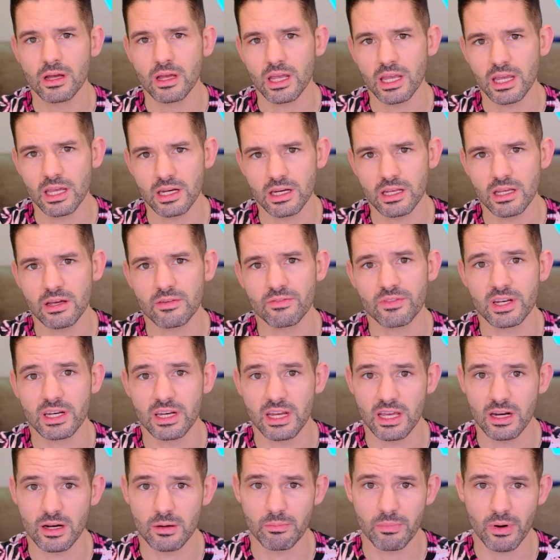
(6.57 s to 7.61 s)
any of the
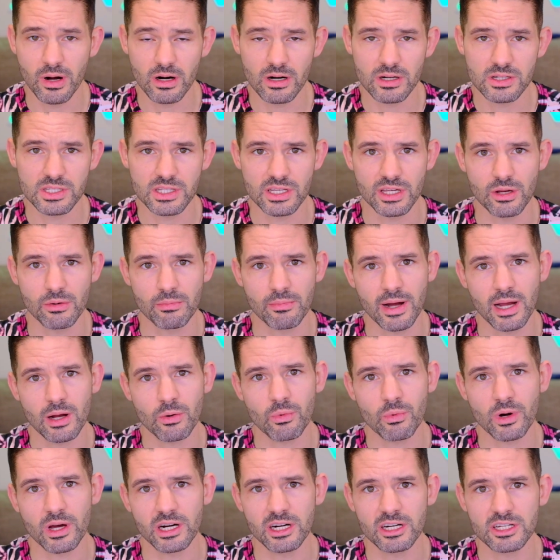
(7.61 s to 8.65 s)
data bars that you might
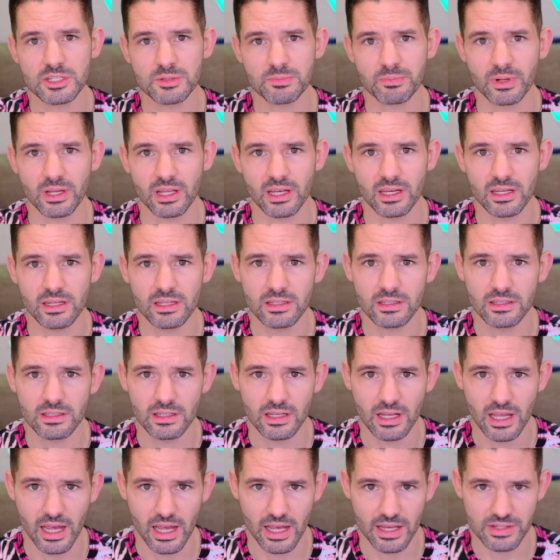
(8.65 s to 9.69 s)
want to display
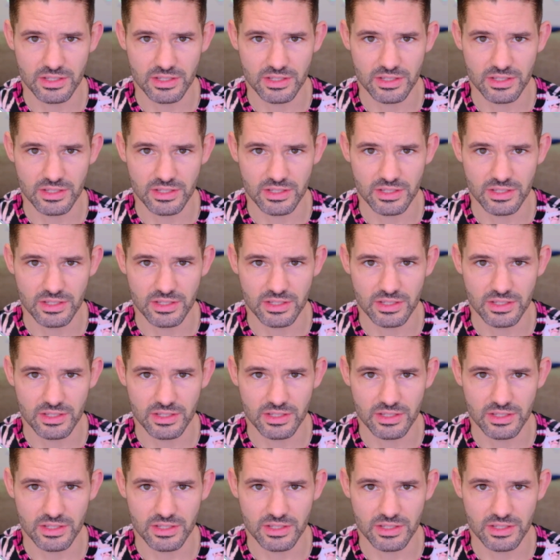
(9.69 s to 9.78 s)
as